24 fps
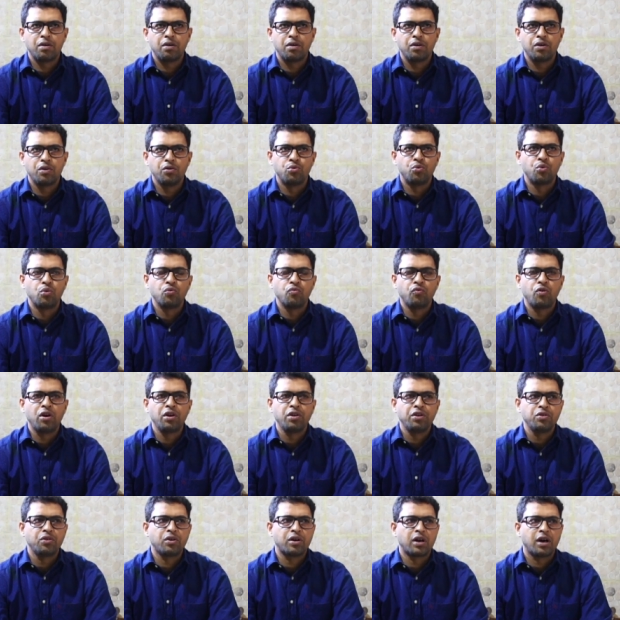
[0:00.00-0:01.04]
you don't
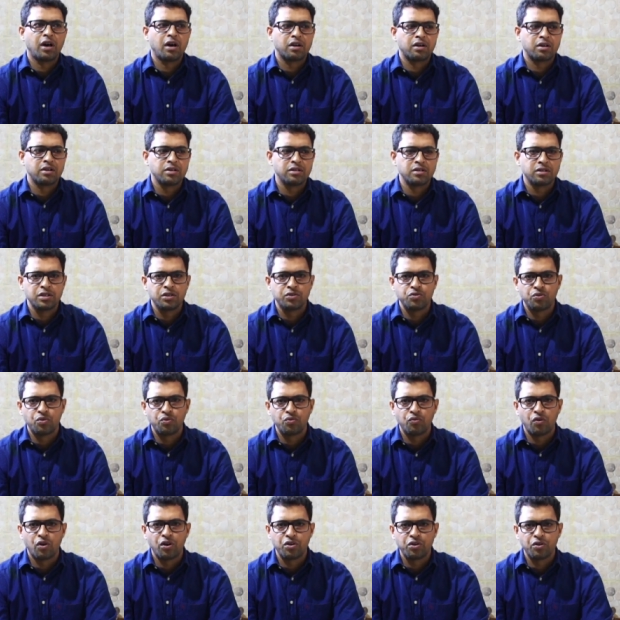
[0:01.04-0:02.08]
want your curtains, you
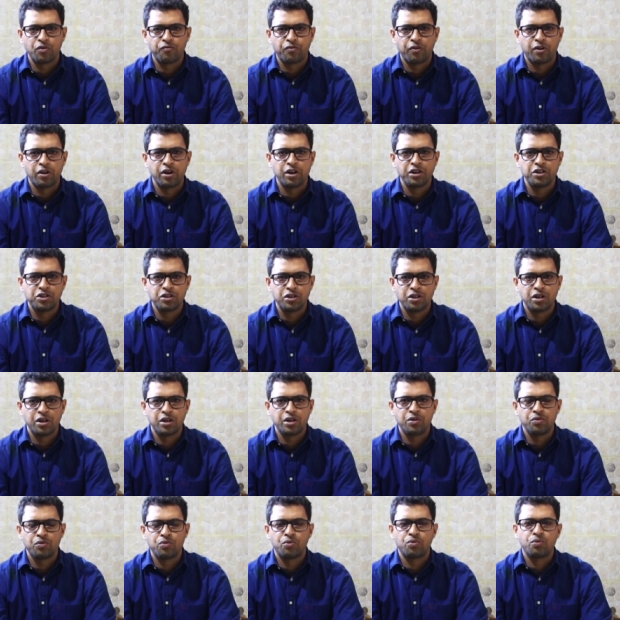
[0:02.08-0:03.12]
don't want your furniture,
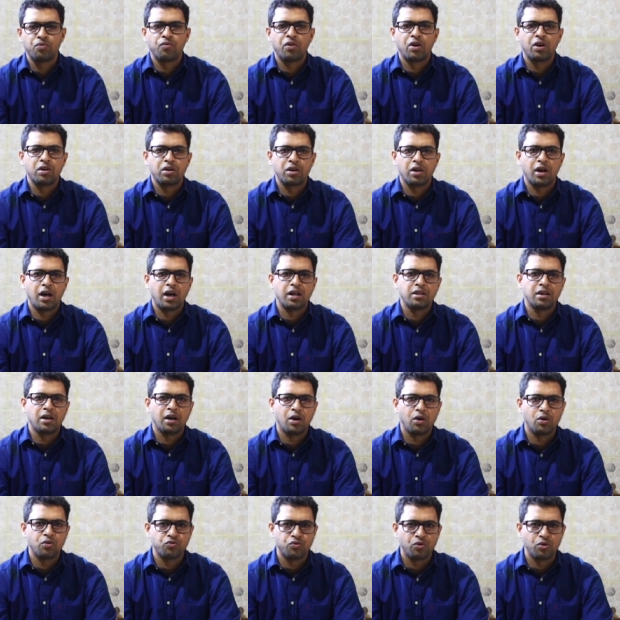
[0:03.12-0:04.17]
you don't want the other
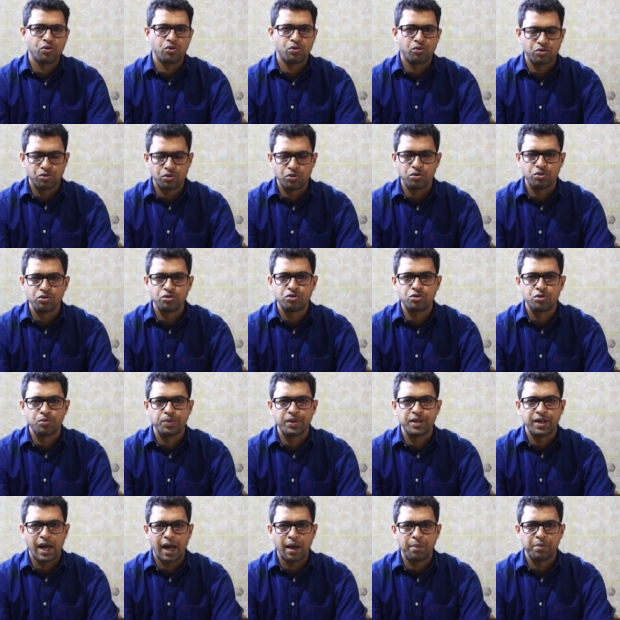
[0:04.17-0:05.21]
household goods to
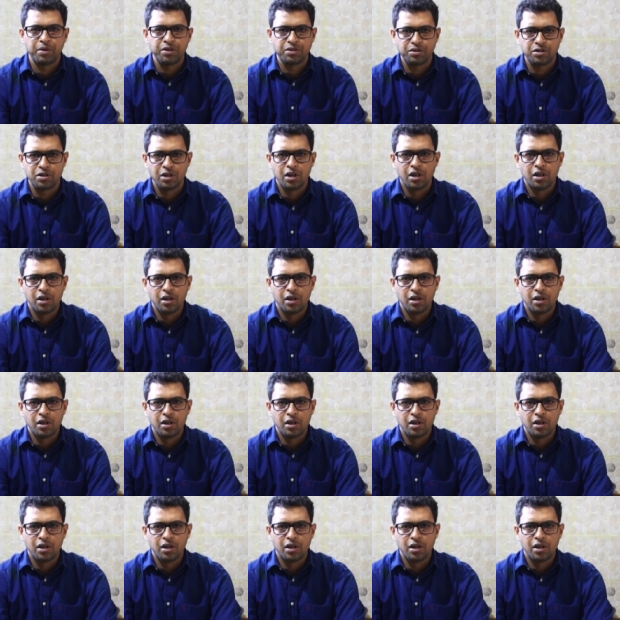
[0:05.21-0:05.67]
be damaged.